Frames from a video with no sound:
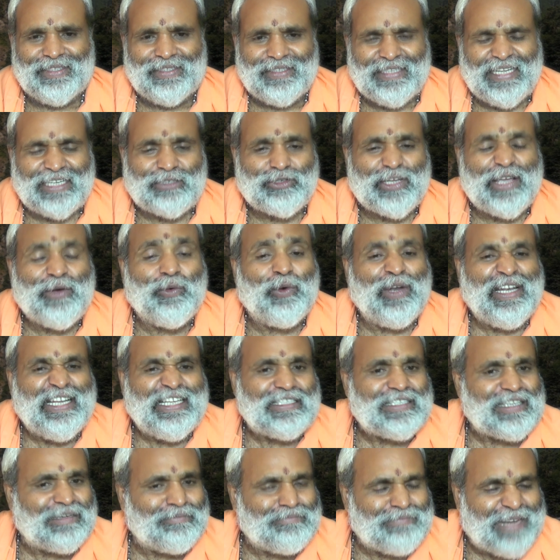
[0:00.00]
That's why only
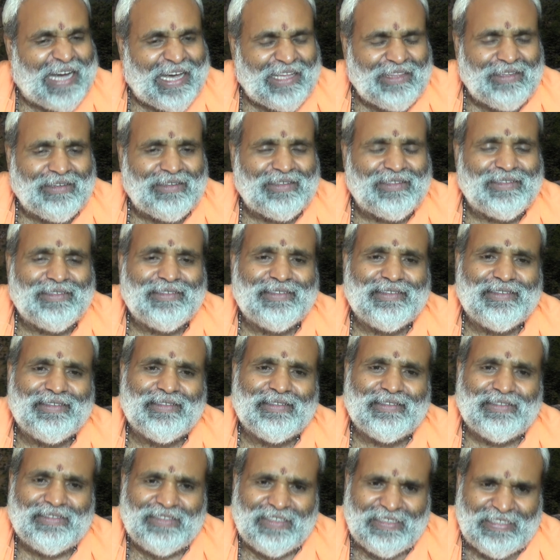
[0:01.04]
sambada,
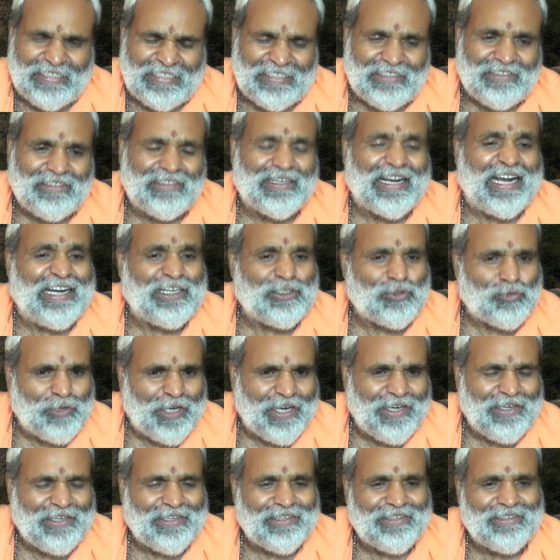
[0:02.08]
the teacher and
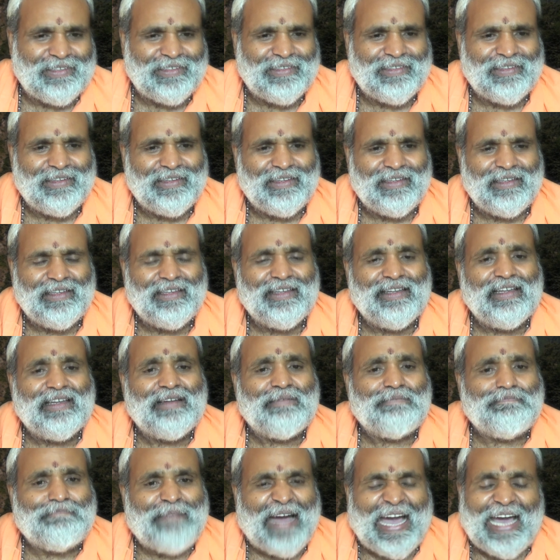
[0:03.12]
student,
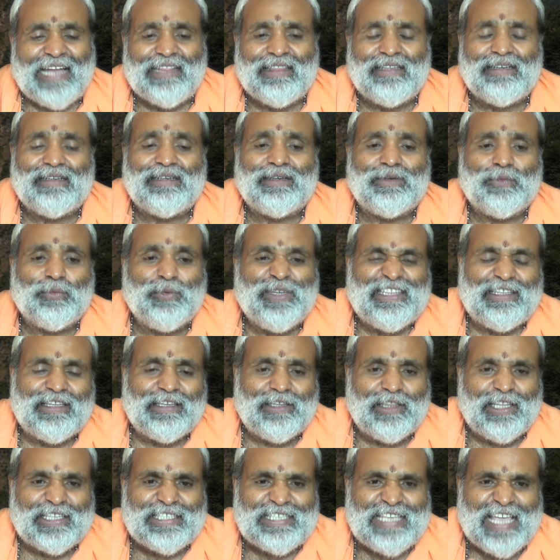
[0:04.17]
bada with
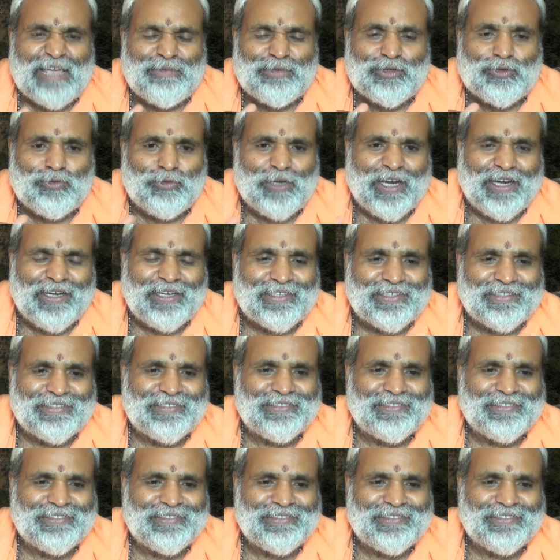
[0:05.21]
the same student.